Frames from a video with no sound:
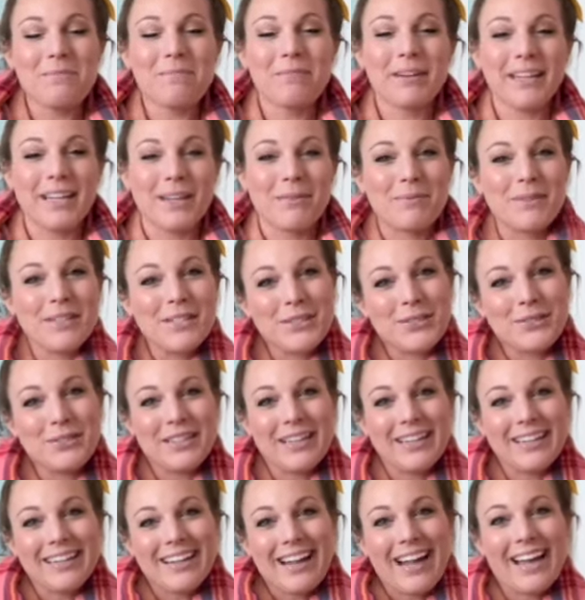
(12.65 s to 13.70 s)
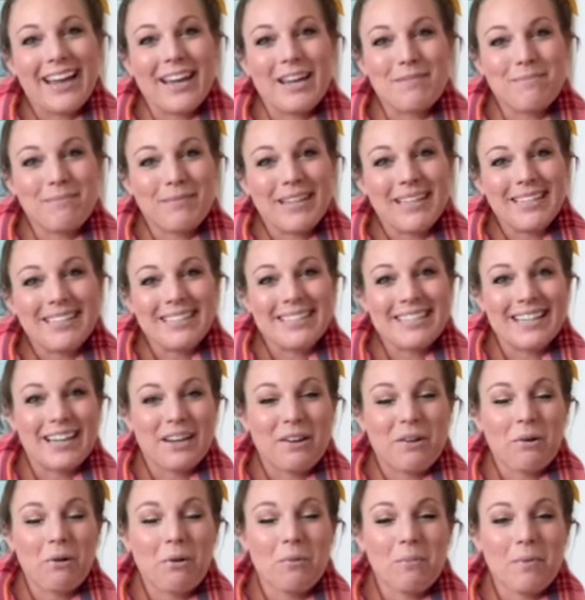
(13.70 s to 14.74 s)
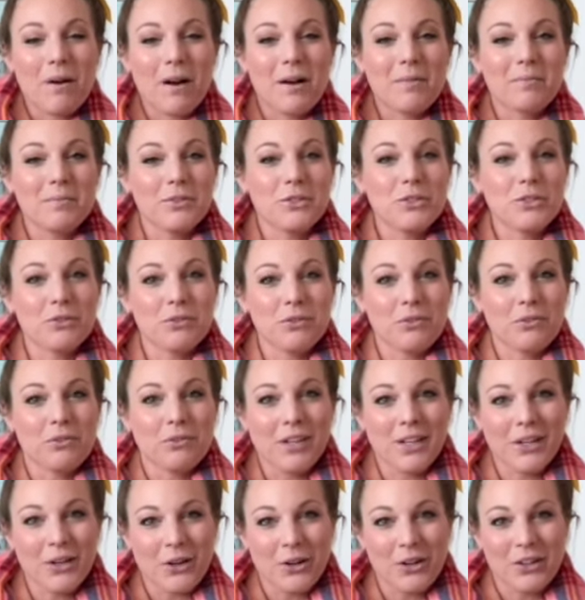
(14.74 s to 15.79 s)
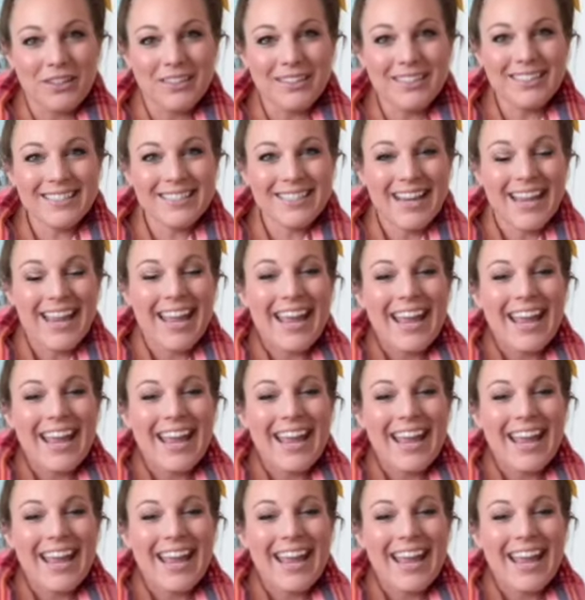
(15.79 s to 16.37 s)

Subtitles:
My name is Suzanne. I am a stay-at-home mom to 3 girls,